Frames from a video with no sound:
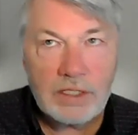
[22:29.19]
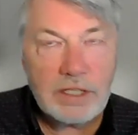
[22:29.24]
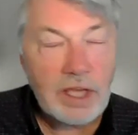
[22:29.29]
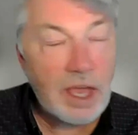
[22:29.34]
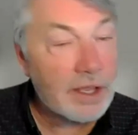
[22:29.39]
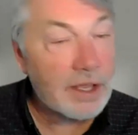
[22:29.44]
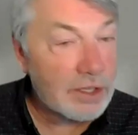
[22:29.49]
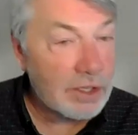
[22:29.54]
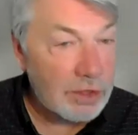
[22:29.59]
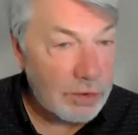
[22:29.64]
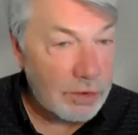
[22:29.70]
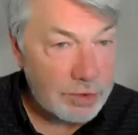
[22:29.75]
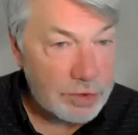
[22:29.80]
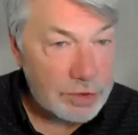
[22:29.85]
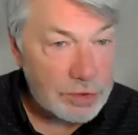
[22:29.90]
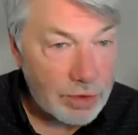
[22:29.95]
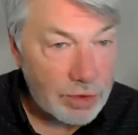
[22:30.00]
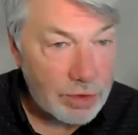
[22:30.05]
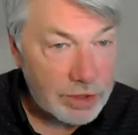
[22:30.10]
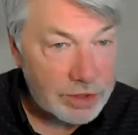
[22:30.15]
technical
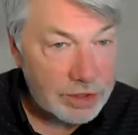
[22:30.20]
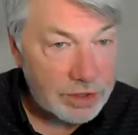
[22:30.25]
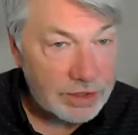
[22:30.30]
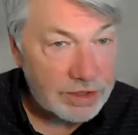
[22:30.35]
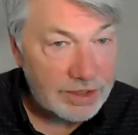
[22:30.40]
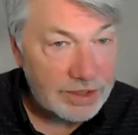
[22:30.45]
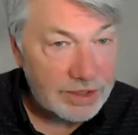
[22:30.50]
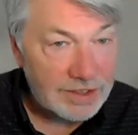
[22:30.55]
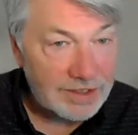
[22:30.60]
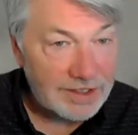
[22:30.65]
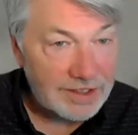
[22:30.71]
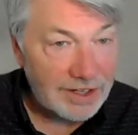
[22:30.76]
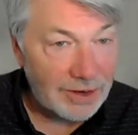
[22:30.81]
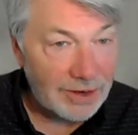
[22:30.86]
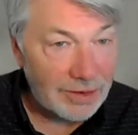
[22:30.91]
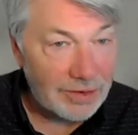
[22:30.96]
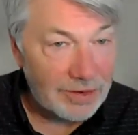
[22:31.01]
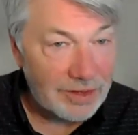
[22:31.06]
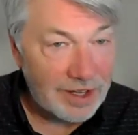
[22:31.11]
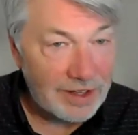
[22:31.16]
resources you
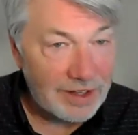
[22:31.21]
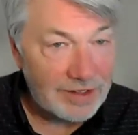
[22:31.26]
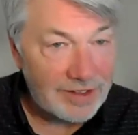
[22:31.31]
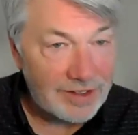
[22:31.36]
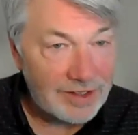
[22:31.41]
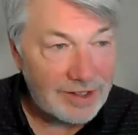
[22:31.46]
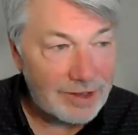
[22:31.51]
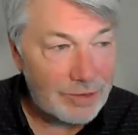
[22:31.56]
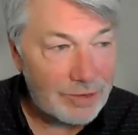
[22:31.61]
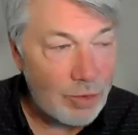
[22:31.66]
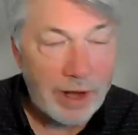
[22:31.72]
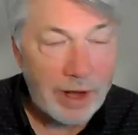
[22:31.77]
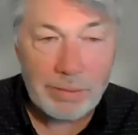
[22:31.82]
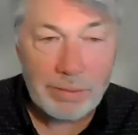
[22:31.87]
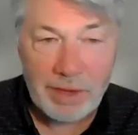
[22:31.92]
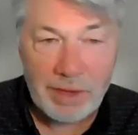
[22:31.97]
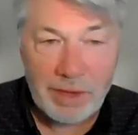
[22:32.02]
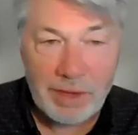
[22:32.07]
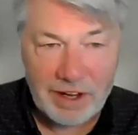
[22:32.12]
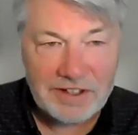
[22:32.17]
know
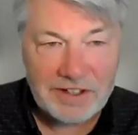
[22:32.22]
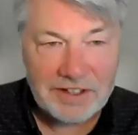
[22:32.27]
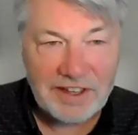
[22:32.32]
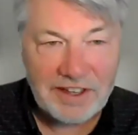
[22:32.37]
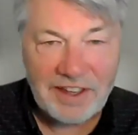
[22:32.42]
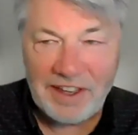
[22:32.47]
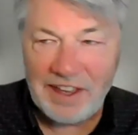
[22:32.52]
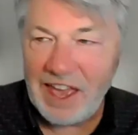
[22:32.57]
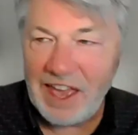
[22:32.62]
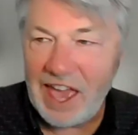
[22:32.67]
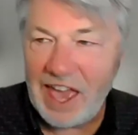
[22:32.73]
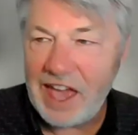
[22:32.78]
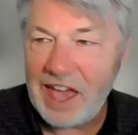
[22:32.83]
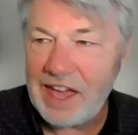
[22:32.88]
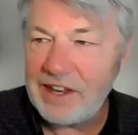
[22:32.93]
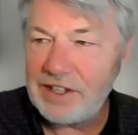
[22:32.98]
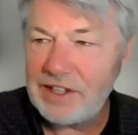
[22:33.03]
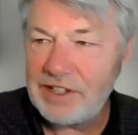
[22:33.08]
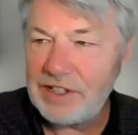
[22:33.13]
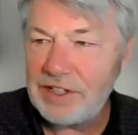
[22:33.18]
one minute
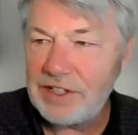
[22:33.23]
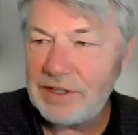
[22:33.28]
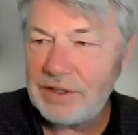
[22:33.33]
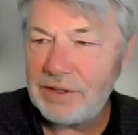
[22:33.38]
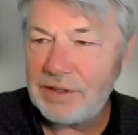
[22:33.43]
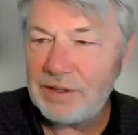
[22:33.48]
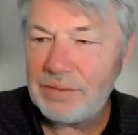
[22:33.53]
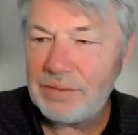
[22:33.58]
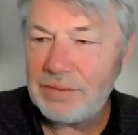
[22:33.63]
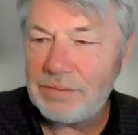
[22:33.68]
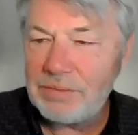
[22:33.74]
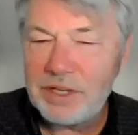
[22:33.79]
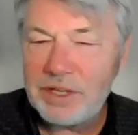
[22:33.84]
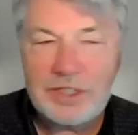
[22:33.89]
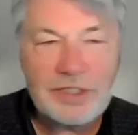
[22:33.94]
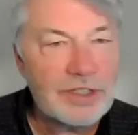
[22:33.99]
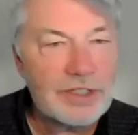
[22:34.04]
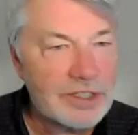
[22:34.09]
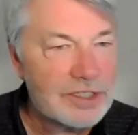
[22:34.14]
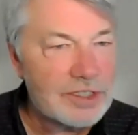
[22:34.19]
and
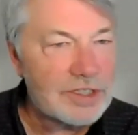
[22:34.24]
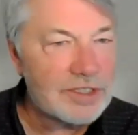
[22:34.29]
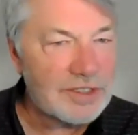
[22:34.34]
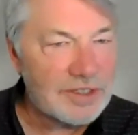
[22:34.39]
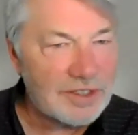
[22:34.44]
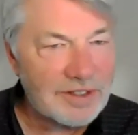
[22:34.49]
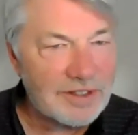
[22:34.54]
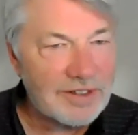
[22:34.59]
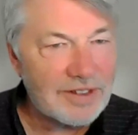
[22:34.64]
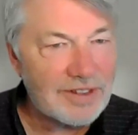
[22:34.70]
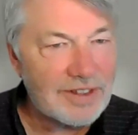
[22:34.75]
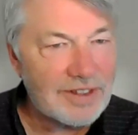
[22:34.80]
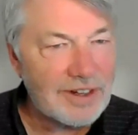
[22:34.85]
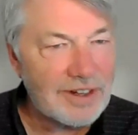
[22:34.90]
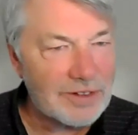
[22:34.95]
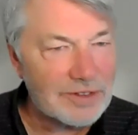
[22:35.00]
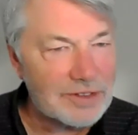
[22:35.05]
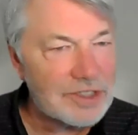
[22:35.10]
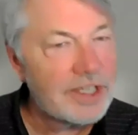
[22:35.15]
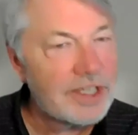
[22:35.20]
business you
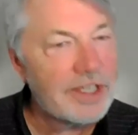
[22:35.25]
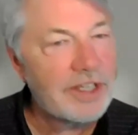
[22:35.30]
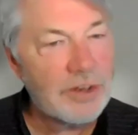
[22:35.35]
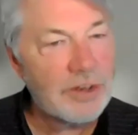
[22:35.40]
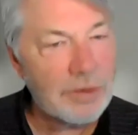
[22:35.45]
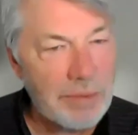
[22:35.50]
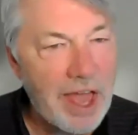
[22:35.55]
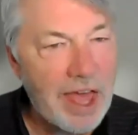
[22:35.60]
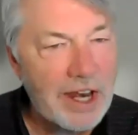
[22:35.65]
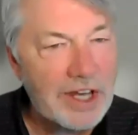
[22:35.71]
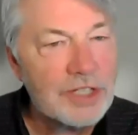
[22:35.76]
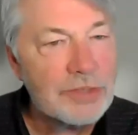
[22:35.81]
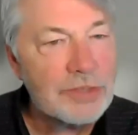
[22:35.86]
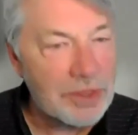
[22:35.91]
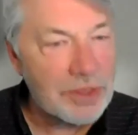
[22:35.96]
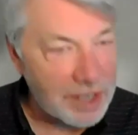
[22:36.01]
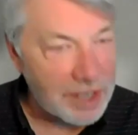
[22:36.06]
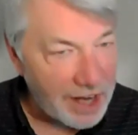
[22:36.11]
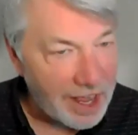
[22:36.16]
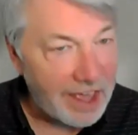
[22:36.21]
know senior
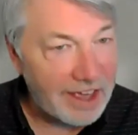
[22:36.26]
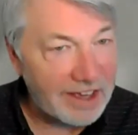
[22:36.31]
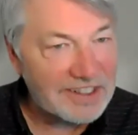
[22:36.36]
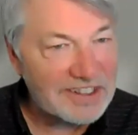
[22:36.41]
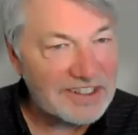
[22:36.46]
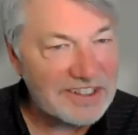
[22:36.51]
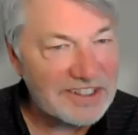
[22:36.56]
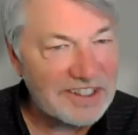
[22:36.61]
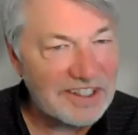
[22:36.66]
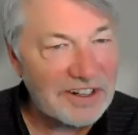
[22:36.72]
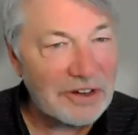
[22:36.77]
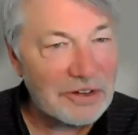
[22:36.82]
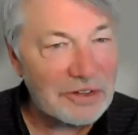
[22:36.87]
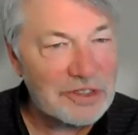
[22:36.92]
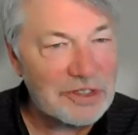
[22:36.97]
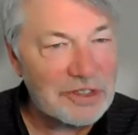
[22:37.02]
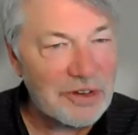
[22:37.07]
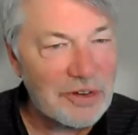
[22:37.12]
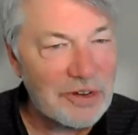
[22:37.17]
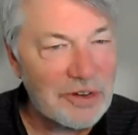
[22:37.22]
management the next you know
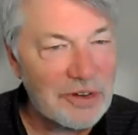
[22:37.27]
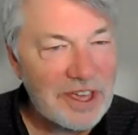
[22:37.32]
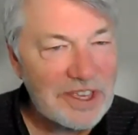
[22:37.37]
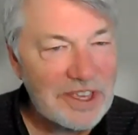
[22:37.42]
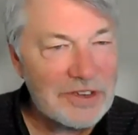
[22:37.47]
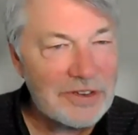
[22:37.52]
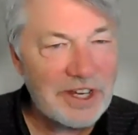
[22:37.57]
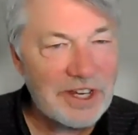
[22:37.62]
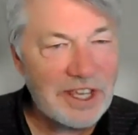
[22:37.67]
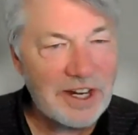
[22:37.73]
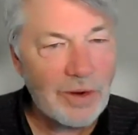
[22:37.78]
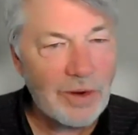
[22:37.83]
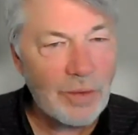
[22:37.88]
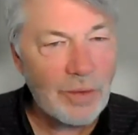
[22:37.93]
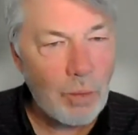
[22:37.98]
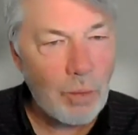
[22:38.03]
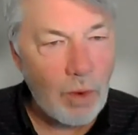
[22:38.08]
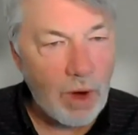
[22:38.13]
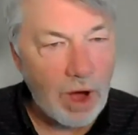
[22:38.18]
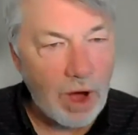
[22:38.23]
so you need a
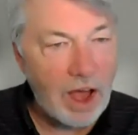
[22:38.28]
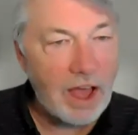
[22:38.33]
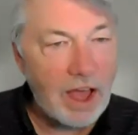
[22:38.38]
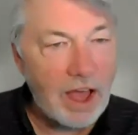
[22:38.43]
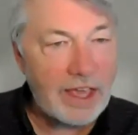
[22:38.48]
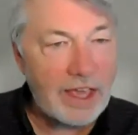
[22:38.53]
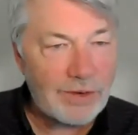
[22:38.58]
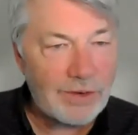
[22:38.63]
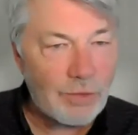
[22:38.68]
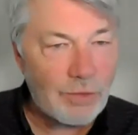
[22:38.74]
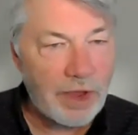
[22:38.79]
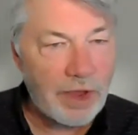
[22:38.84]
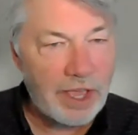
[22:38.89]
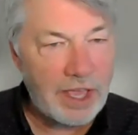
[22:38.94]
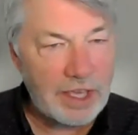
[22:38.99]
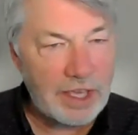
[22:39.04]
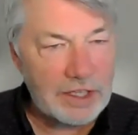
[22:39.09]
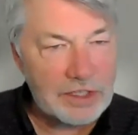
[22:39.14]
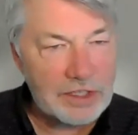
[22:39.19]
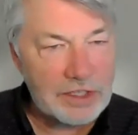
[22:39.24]
wide
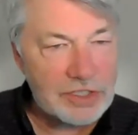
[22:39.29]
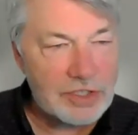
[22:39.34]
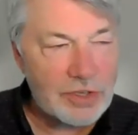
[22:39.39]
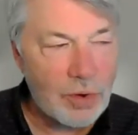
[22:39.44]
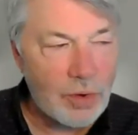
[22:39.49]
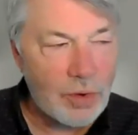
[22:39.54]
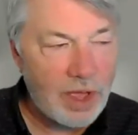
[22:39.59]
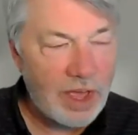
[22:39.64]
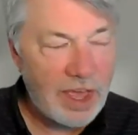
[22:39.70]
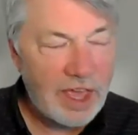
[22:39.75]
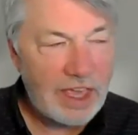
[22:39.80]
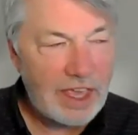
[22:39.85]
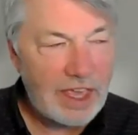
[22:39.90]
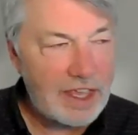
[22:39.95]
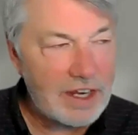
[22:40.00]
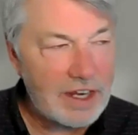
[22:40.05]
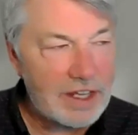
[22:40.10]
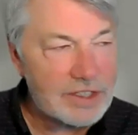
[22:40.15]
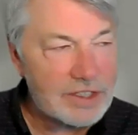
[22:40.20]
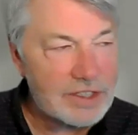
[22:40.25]
range so
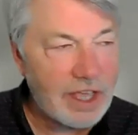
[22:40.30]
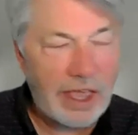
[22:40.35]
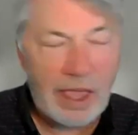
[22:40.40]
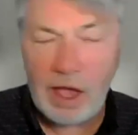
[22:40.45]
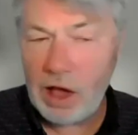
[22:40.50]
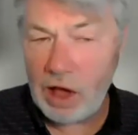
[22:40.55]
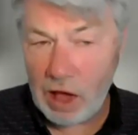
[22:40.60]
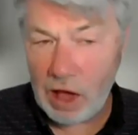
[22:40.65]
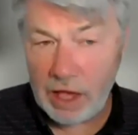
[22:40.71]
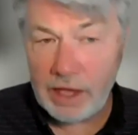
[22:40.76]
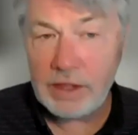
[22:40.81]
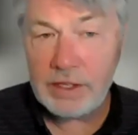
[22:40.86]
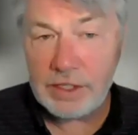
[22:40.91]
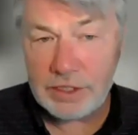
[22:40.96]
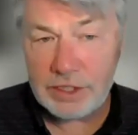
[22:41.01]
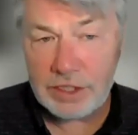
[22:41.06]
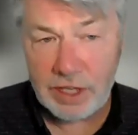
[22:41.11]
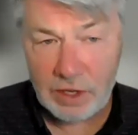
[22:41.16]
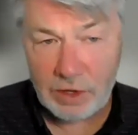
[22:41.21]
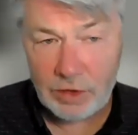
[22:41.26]
it is a highly
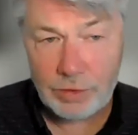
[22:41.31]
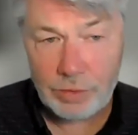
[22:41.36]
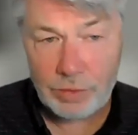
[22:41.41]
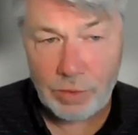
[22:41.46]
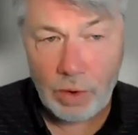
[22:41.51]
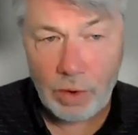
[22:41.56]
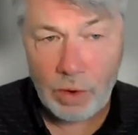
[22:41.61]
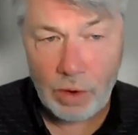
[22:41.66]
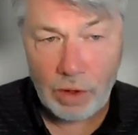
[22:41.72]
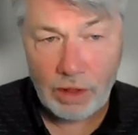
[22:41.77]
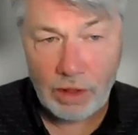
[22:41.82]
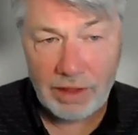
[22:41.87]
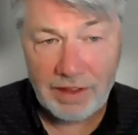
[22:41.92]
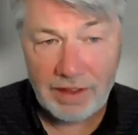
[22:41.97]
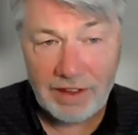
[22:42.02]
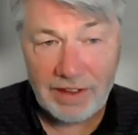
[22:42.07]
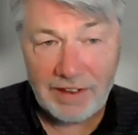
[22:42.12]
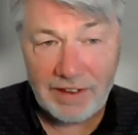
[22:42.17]
skilled role